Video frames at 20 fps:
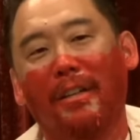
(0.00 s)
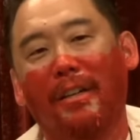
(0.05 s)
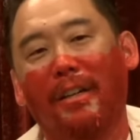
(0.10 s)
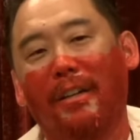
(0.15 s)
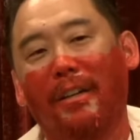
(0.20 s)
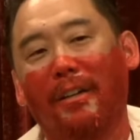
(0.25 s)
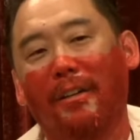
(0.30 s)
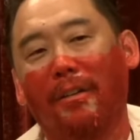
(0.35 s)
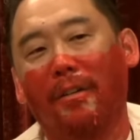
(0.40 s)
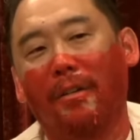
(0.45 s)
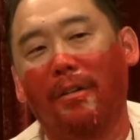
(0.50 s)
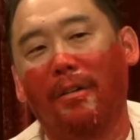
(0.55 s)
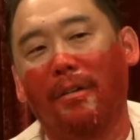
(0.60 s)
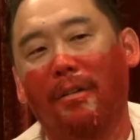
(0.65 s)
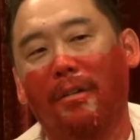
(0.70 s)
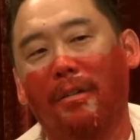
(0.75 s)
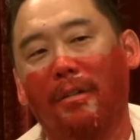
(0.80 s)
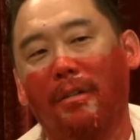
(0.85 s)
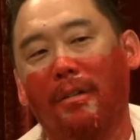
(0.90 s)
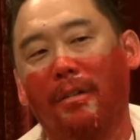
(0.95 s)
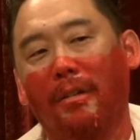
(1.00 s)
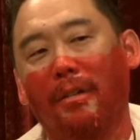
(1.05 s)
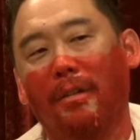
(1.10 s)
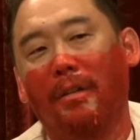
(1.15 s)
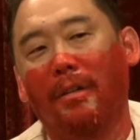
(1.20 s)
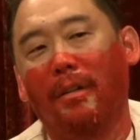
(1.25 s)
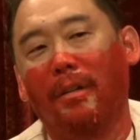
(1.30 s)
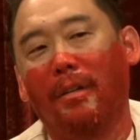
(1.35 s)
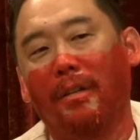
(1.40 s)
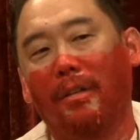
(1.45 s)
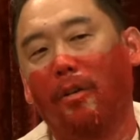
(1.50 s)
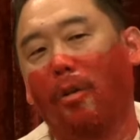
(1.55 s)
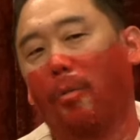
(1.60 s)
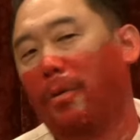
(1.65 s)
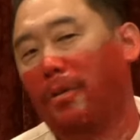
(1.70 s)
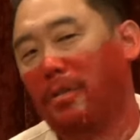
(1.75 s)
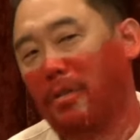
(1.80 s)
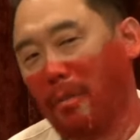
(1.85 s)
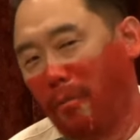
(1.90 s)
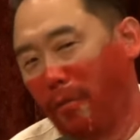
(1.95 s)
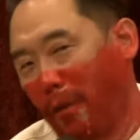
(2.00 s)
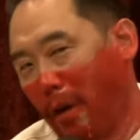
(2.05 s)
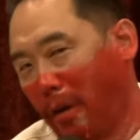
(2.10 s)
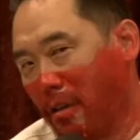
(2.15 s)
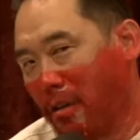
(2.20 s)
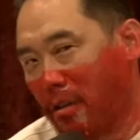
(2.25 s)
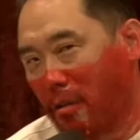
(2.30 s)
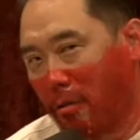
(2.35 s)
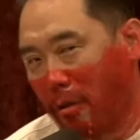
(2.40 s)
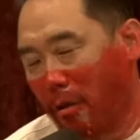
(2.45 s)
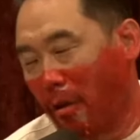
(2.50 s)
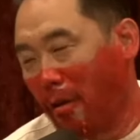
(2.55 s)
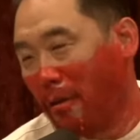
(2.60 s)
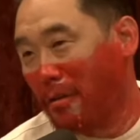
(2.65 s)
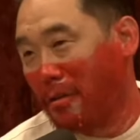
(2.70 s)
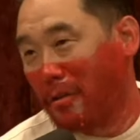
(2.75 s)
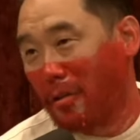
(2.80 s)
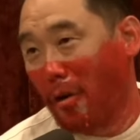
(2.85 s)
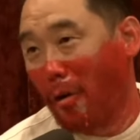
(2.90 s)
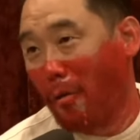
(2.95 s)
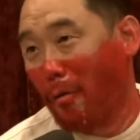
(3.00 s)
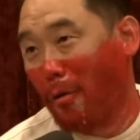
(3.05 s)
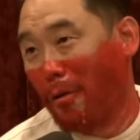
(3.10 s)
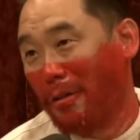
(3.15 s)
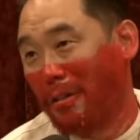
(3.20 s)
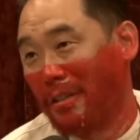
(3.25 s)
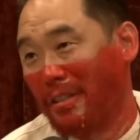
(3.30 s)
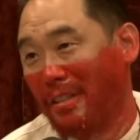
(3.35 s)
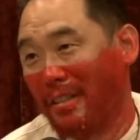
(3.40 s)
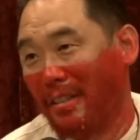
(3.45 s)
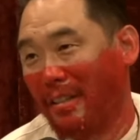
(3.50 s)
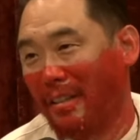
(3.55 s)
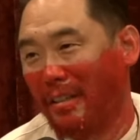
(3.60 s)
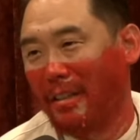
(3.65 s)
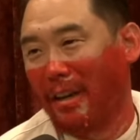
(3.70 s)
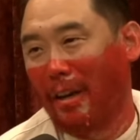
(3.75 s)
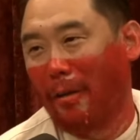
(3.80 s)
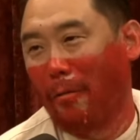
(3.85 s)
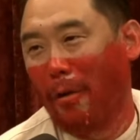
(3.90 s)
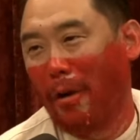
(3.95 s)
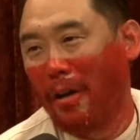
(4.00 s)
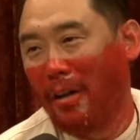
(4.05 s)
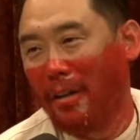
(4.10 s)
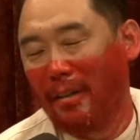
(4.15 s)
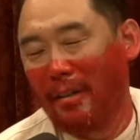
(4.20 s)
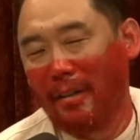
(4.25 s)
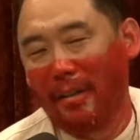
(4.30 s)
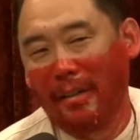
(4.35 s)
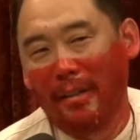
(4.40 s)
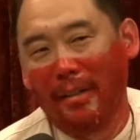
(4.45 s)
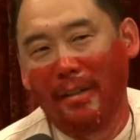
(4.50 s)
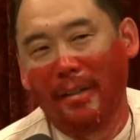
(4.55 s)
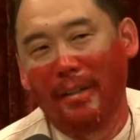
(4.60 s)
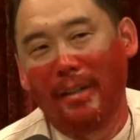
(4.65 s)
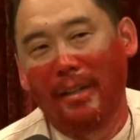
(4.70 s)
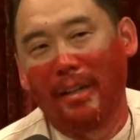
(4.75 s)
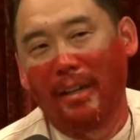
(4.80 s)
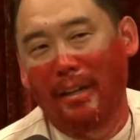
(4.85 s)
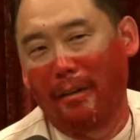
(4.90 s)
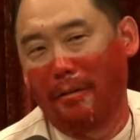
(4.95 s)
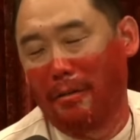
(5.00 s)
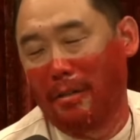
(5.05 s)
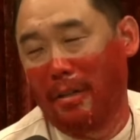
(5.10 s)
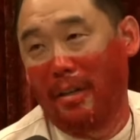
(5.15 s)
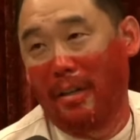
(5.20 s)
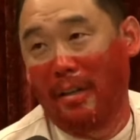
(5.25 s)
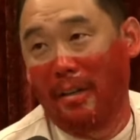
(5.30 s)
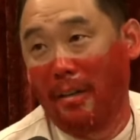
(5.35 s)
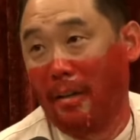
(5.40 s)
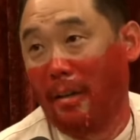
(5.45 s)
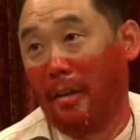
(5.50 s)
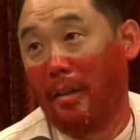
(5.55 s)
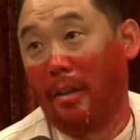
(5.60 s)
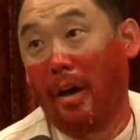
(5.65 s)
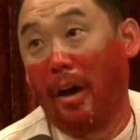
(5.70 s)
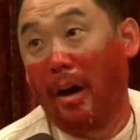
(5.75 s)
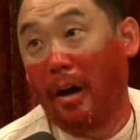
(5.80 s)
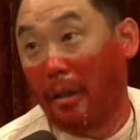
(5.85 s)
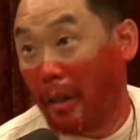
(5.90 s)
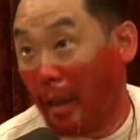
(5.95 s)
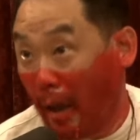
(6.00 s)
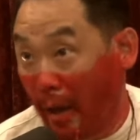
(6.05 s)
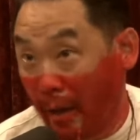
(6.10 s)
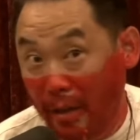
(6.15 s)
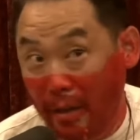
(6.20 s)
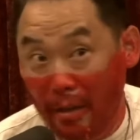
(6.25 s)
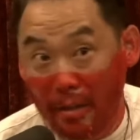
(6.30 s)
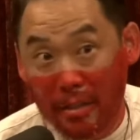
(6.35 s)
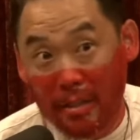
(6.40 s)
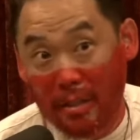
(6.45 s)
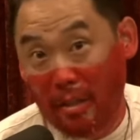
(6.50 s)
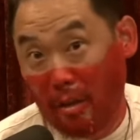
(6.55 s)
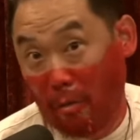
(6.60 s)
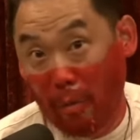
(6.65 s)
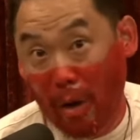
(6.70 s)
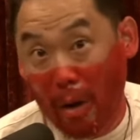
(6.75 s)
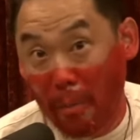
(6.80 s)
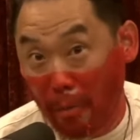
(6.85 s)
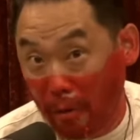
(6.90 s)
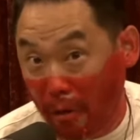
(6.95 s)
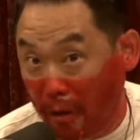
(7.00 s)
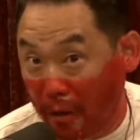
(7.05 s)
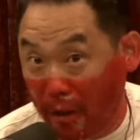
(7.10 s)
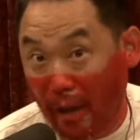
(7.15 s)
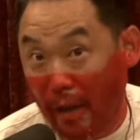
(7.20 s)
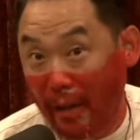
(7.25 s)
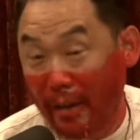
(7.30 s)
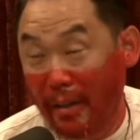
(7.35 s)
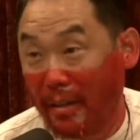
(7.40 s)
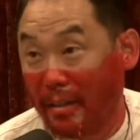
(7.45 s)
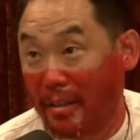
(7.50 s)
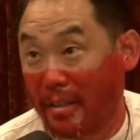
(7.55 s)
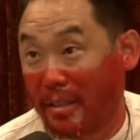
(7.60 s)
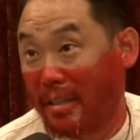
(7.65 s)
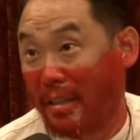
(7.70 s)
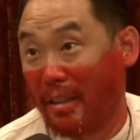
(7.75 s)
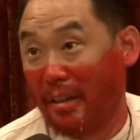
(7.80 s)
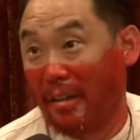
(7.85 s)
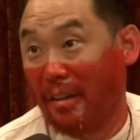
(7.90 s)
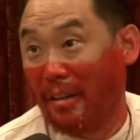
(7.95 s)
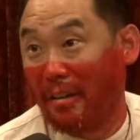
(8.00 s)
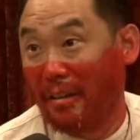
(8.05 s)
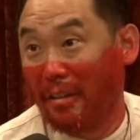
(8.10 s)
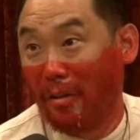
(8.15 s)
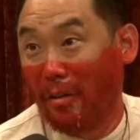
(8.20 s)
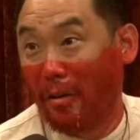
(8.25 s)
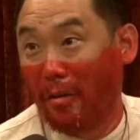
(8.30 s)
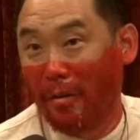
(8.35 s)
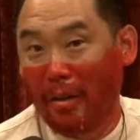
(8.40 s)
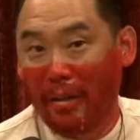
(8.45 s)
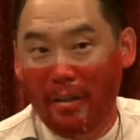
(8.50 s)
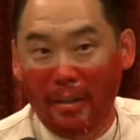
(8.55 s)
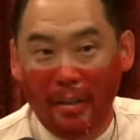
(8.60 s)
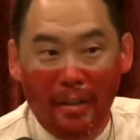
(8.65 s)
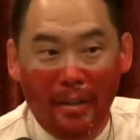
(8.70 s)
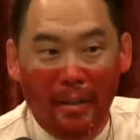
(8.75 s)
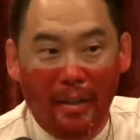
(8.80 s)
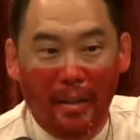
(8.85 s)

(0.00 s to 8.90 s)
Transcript: and I go, "Yo, put some fucking street art in Star Wars." And he's like, "What?" And I was like, "The Alliance, the Rebel Alliance, the you know, like."